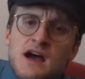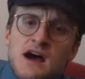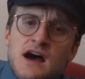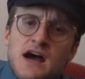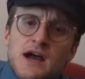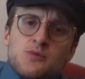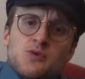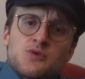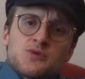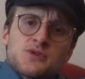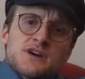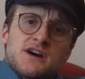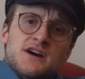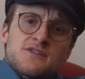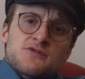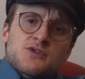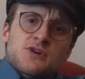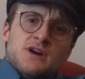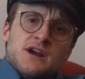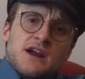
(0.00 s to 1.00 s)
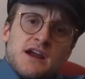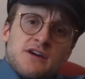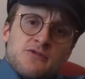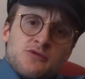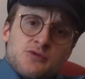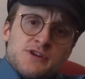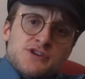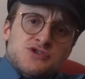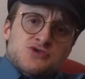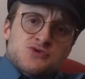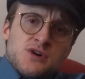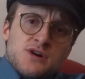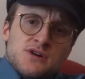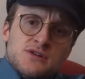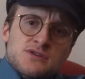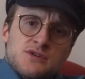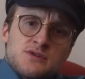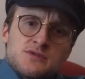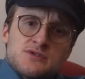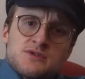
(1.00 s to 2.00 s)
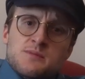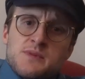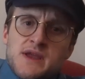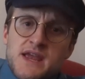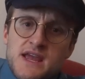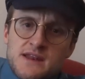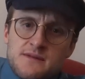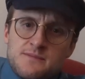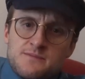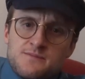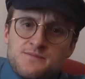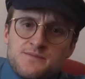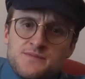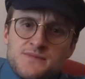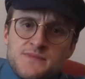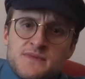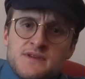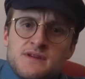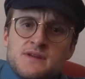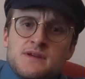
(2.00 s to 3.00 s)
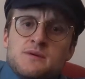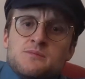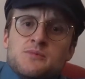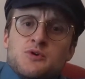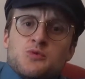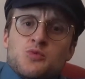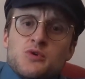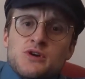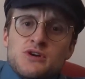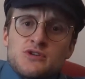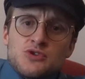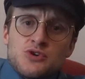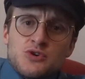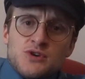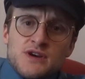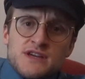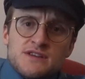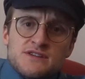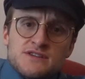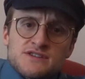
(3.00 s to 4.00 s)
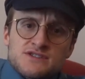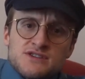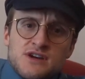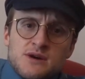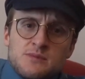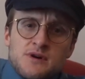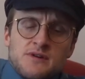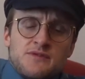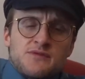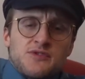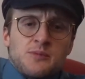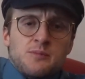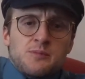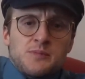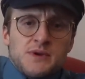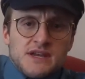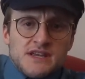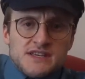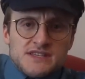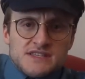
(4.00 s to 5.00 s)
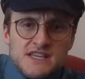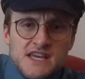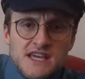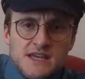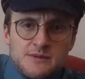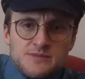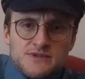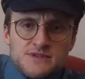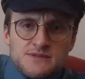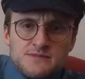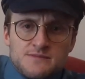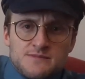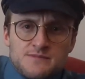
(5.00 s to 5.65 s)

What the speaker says: I won't cover every drug known to man, but will look into some of the biggest names.